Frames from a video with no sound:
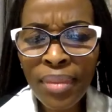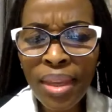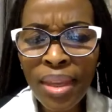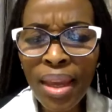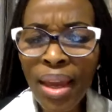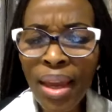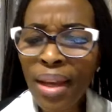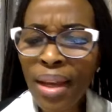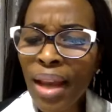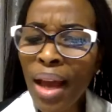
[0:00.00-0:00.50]

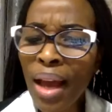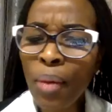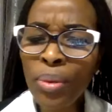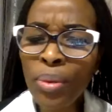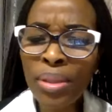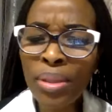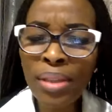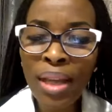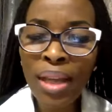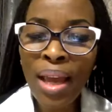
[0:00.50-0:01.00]
And I
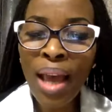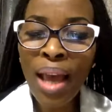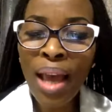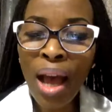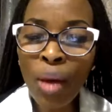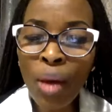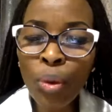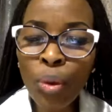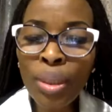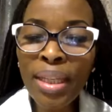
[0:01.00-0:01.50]
was,
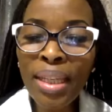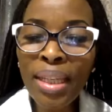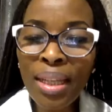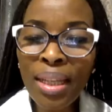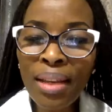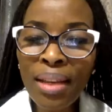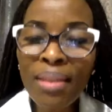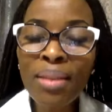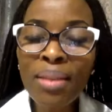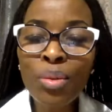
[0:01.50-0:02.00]
I could
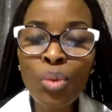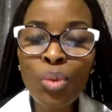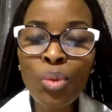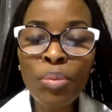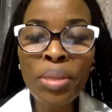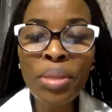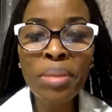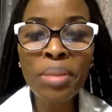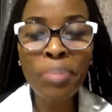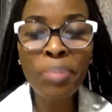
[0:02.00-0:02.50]
hear this
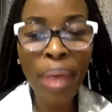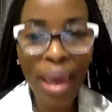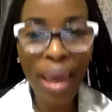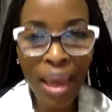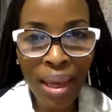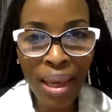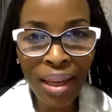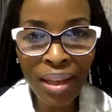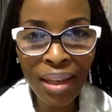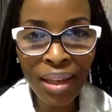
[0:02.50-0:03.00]
woman's
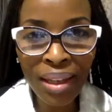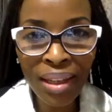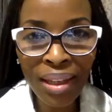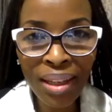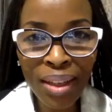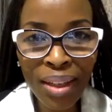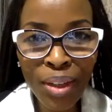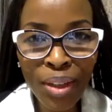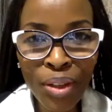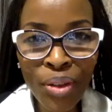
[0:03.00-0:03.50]
pain,
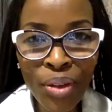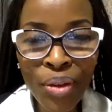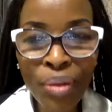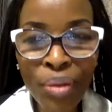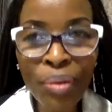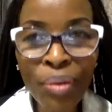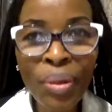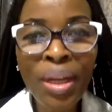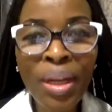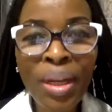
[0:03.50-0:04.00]
you
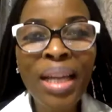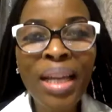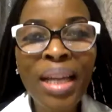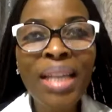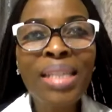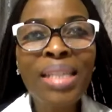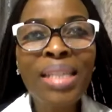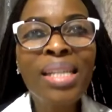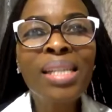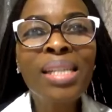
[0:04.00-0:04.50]
know.
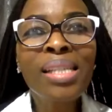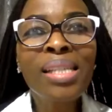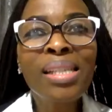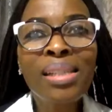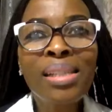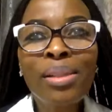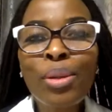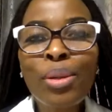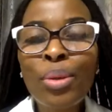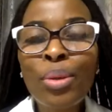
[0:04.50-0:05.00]
She
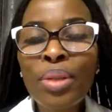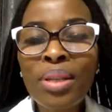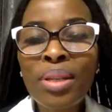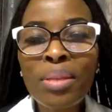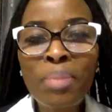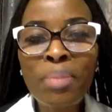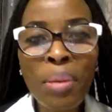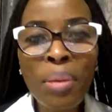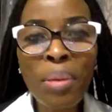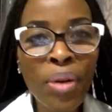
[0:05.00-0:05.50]
still
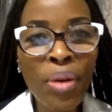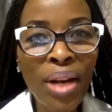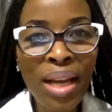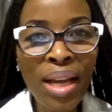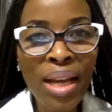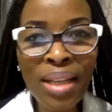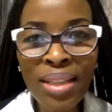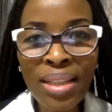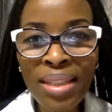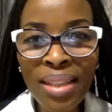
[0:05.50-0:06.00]
uses my
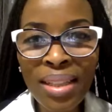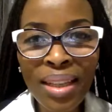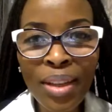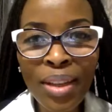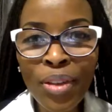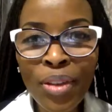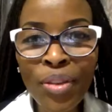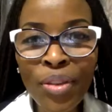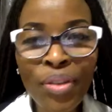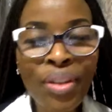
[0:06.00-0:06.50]
product
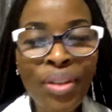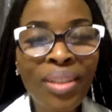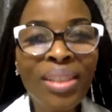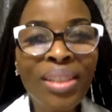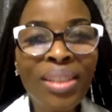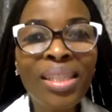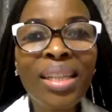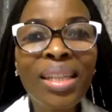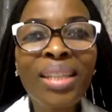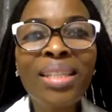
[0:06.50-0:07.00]
you know,
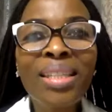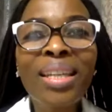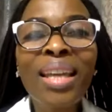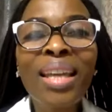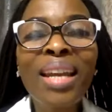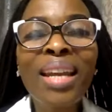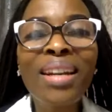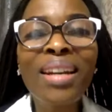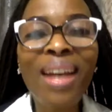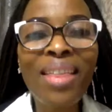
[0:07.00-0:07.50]
she she
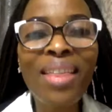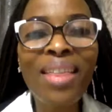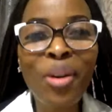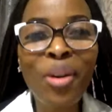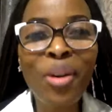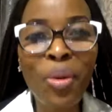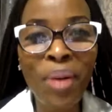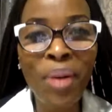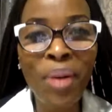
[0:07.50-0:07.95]
can rather go